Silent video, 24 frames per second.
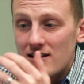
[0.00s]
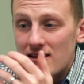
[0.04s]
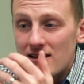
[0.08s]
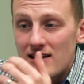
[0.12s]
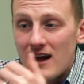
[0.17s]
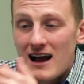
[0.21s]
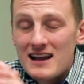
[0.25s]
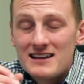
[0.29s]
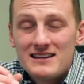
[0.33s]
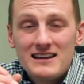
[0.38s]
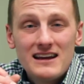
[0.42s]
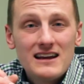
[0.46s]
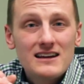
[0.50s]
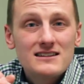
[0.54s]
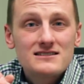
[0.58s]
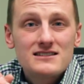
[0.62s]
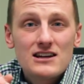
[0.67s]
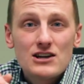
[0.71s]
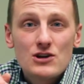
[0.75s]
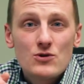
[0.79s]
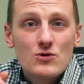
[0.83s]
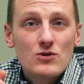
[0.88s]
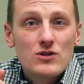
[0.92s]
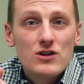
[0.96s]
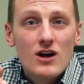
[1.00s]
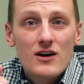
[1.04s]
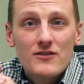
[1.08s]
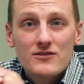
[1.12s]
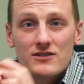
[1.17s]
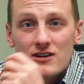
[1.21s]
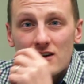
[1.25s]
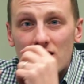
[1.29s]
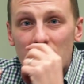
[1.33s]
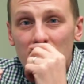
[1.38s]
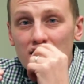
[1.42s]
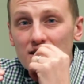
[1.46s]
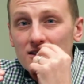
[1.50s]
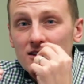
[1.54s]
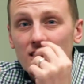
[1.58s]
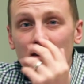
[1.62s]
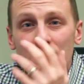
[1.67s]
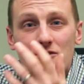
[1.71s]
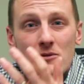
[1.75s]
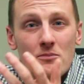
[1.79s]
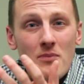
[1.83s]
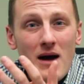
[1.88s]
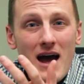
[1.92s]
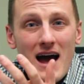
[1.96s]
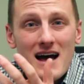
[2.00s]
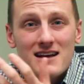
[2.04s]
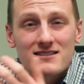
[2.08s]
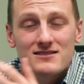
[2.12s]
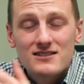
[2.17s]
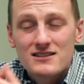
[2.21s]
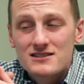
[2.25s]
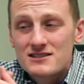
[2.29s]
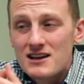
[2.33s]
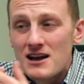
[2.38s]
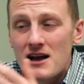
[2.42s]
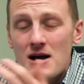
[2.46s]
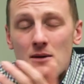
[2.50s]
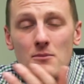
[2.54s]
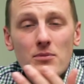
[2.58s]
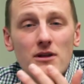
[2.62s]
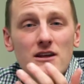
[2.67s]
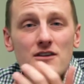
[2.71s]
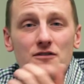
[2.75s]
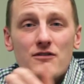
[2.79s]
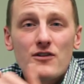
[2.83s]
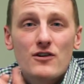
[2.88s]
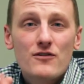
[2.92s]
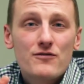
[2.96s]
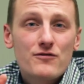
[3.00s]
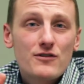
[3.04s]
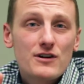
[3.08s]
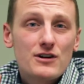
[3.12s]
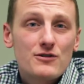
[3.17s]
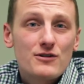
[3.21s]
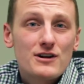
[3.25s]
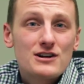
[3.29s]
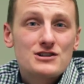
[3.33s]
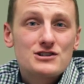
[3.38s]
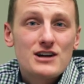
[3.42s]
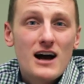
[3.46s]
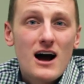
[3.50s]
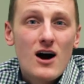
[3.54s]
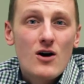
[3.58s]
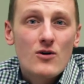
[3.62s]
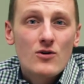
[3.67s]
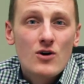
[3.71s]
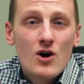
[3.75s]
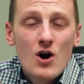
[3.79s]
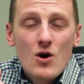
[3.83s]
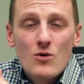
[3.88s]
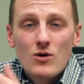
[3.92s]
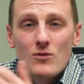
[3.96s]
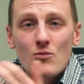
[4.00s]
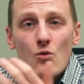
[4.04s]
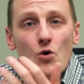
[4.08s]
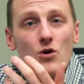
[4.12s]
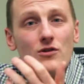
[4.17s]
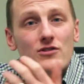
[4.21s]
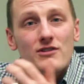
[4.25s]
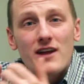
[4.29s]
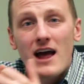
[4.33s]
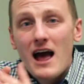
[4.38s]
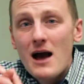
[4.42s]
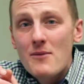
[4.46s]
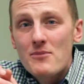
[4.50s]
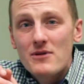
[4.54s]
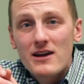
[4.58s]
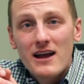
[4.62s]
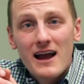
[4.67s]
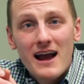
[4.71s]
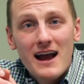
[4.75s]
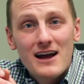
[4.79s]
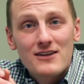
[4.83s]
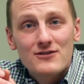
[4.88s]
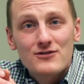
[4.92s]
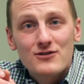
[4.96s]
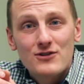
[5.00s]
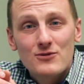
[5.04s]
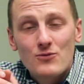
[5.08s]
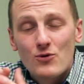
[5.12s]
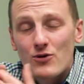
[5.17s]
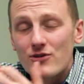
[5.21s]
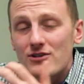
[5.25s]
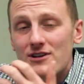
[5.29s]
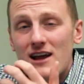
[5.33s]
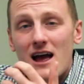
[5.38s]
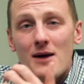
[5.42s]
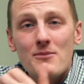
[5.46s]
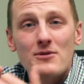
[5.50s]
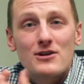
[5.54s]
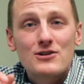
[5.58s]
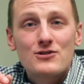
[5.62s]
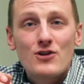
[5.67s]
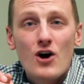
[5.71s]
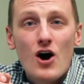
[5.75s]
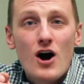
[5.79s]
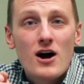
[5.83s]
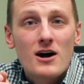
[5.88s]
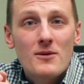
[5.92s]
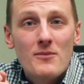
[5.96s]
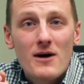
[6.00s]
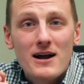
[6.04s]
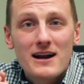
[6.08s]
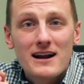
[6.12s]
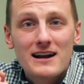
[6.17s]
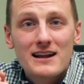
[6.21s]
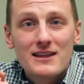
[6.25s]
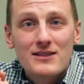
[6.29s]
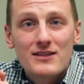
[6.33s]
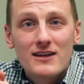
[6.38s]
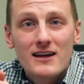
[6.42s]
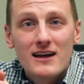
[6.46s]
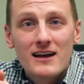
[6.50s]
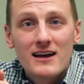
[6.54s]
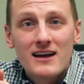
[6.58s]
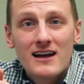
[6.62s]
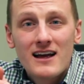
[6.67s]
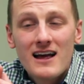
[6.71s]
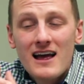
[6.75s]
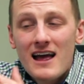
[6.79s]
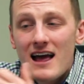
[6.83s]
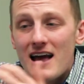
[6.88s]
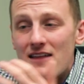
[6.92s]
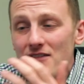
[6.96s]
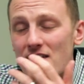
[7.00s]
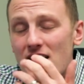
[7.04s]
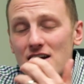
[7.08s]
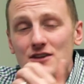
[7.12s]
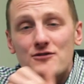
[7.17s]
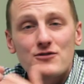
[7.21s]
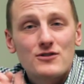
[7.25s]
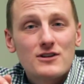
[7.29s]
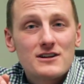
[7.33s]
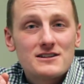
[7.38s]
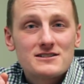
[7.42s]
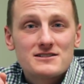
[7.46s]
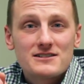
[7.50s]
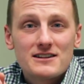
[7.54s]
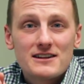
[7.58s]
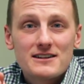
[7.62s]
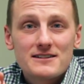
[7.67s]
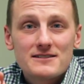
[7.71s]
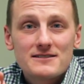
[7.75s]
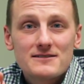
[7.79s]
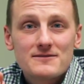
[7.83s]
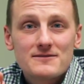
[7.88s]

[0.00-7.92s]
ideas that you would love to pass us, please feel free to reach out. We're more than happy to answer, more than happy to talk about anything. And thanks for listening.